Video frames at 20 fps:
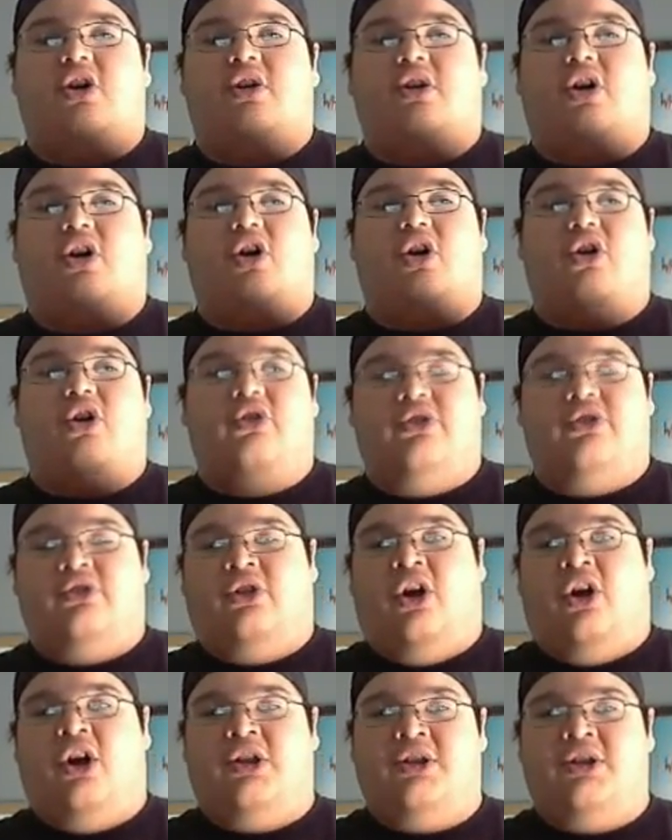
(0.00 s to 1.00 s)
All the
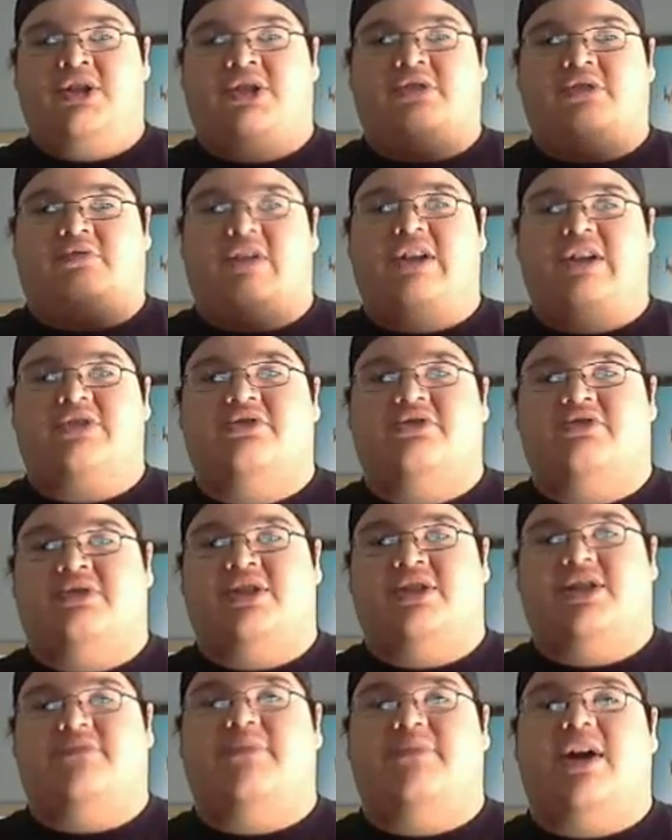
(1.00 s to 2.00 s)
long list of wrestlers
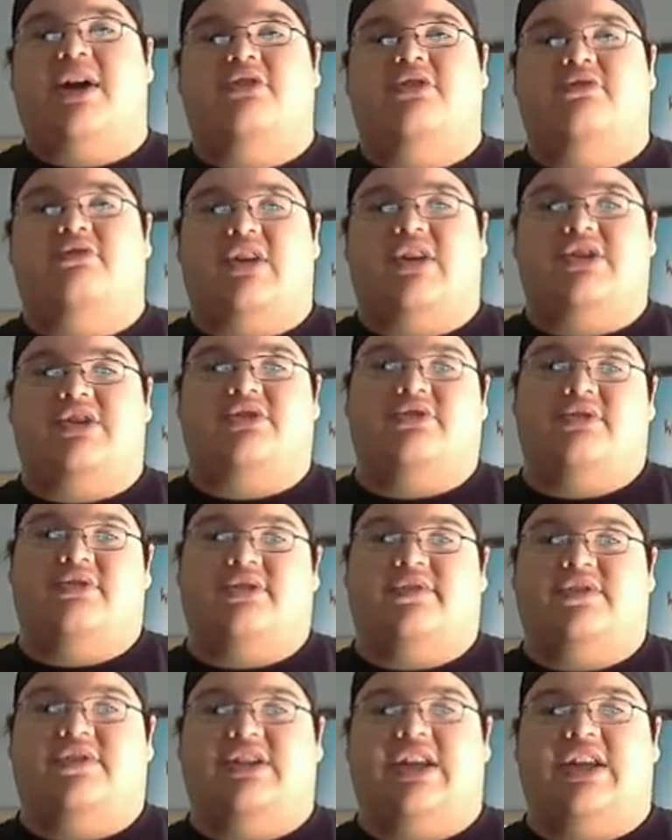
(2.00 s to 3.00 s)
inspired the wrestlers
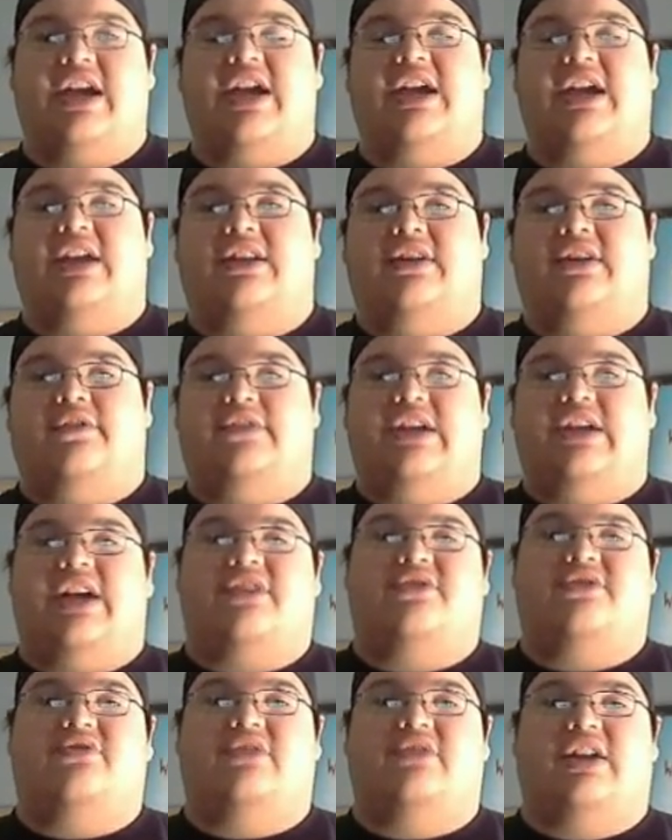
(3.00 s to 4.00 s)
of today and of
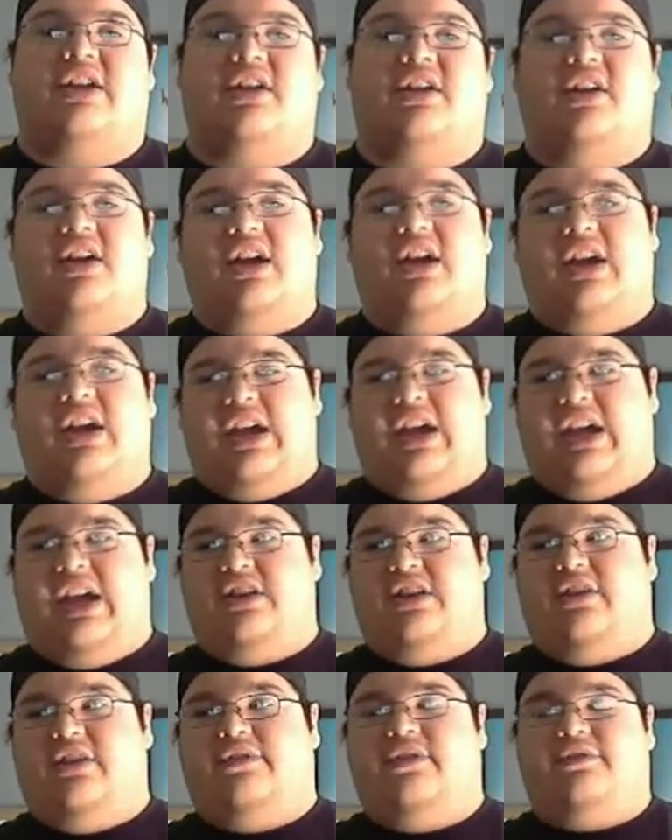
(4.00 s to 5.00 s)
yesterday
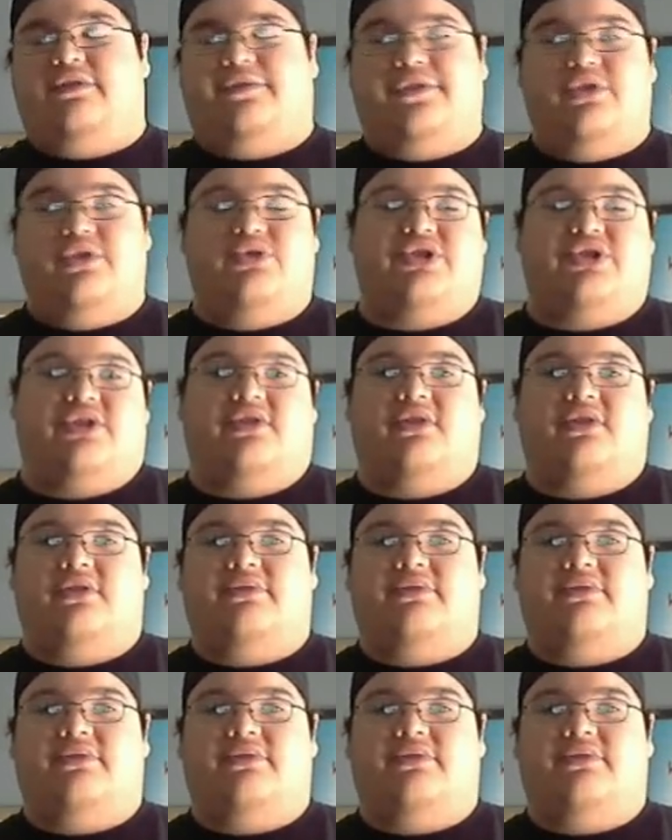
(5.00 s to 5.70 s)
and of the future.